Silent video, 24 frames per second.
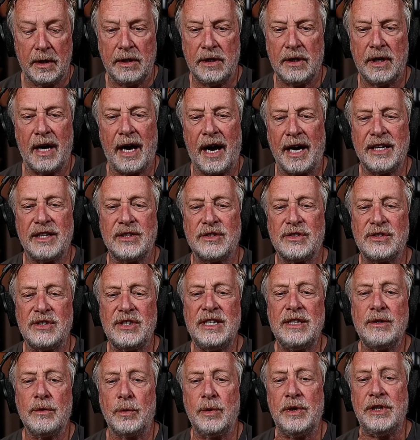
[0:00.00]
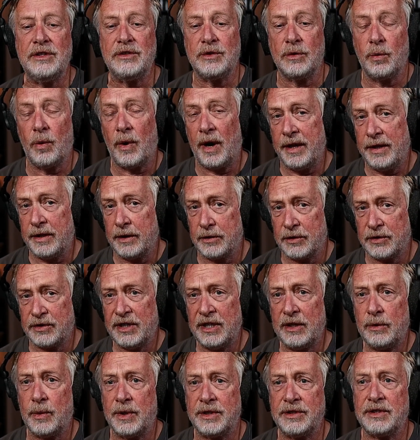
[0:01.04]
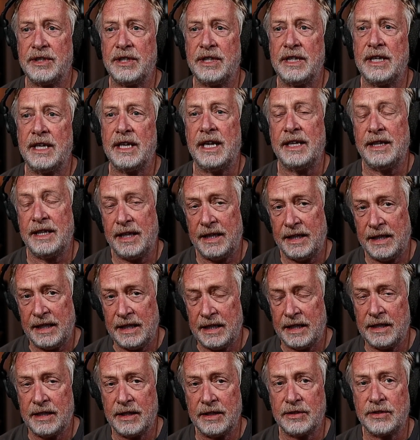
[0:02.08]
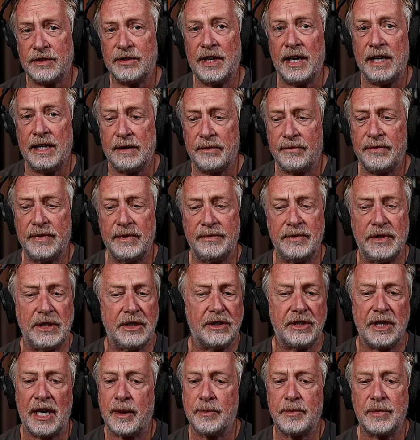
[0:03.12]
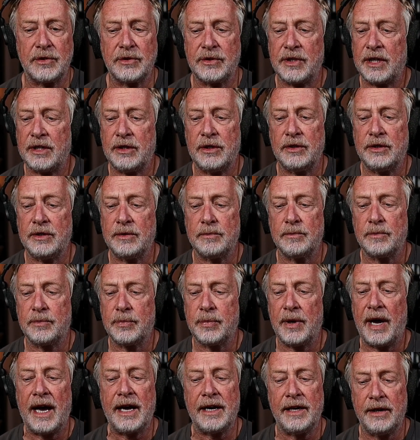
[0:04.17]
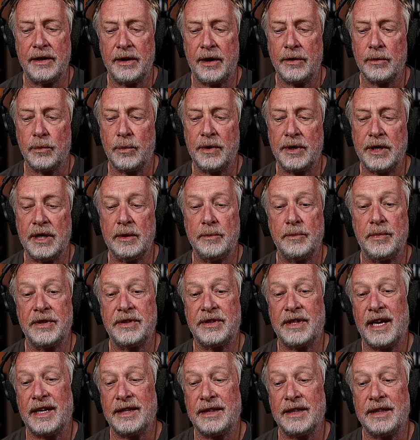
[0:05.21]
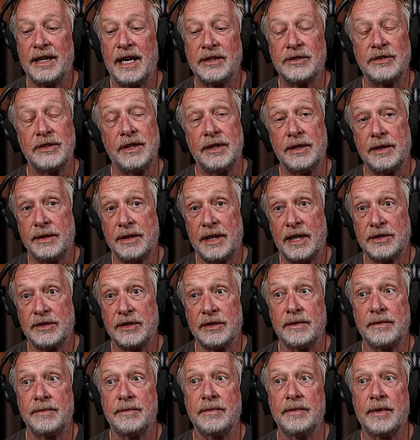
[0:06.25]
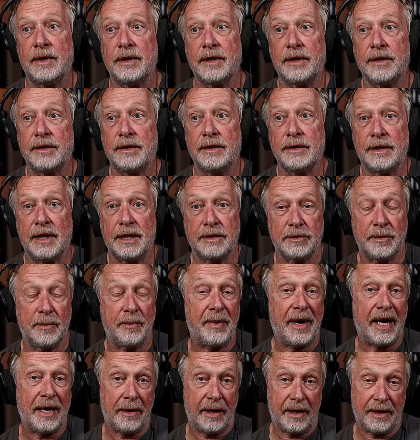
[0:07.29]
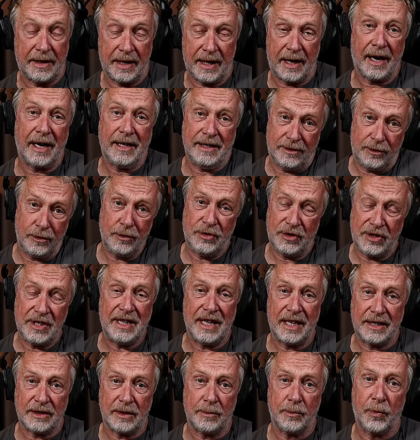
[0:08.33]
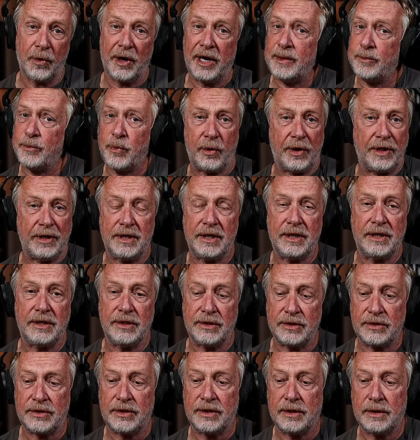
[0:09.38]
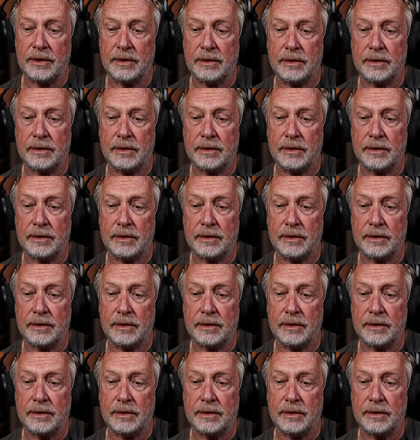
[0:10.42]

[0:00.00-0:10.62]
yeah I can see a reason why they're sequencing it and it needed to stay at 50 chapters they couldn't add another one in but that that's a that's a that's a that I do see that's a breakpoint that is